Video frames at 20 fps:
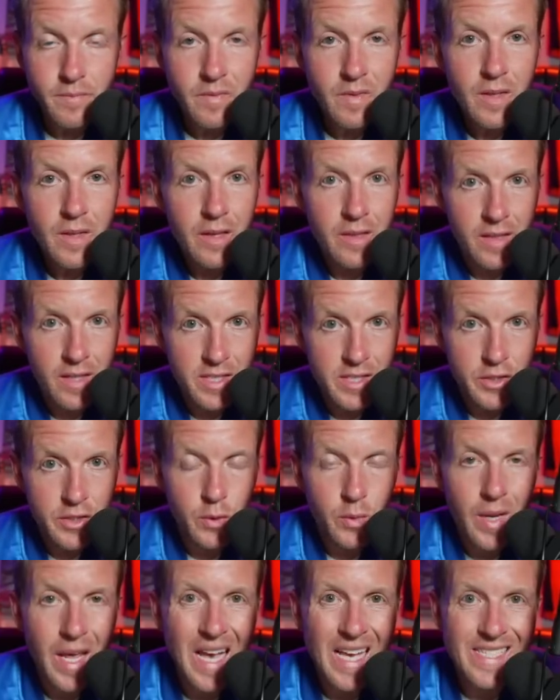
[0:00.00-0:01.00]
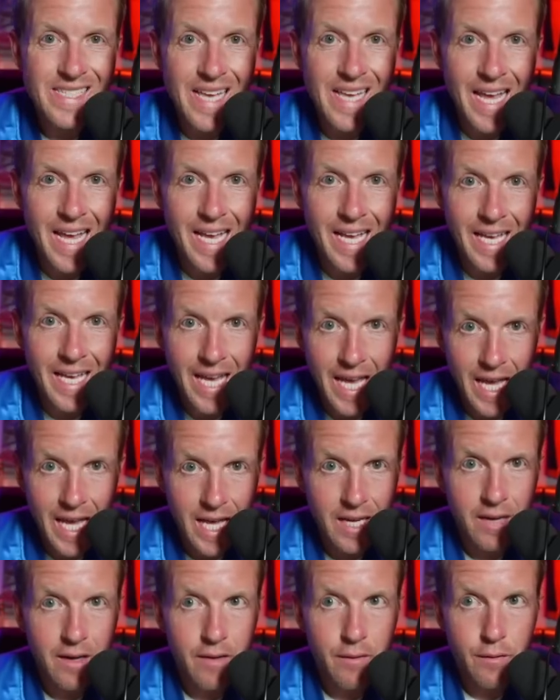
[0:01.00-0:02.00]
This dude has a
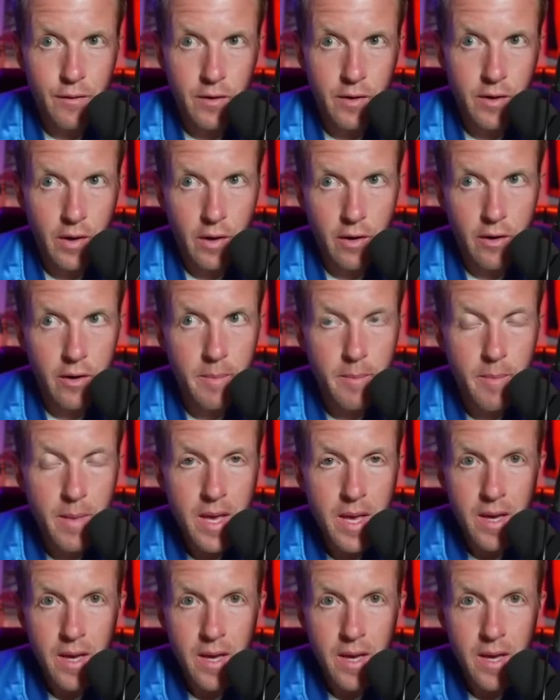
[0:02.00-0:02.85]
cannon for an arm.